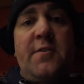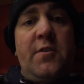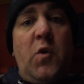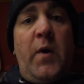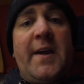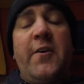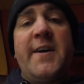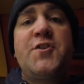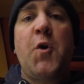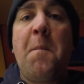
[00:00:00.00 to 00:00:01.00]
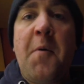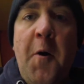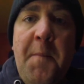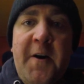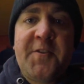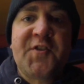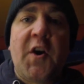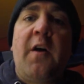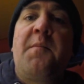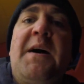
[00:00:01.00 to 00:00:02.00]
quickly jump up and
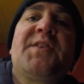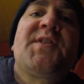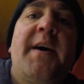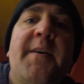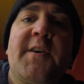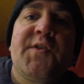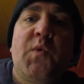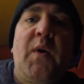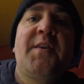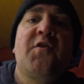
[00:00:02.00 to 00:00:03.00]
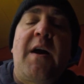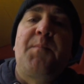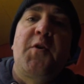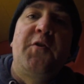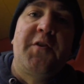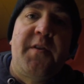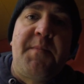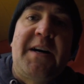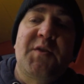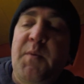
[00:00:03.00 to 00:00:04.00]
sort the mast out because the wind grabbed hold of the
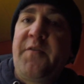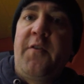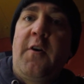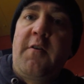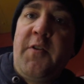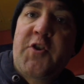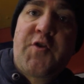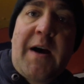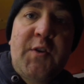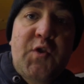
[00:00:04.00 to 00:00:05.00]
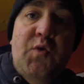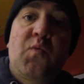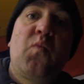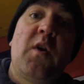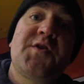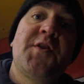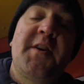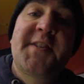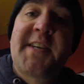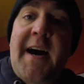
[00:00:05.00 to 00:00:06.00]
mast before and the shrouds wasn't
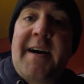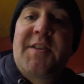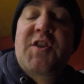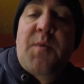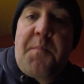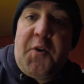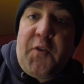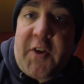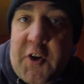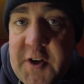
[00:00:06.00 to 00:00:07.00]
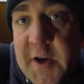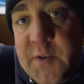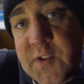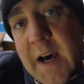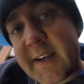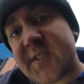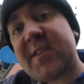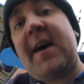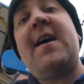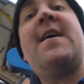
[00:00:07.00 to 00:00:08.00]
attached. But the good news, like I
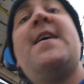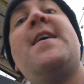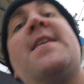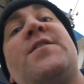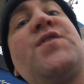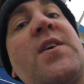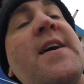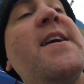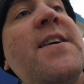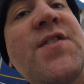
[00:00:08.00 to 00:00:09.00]
said, is it's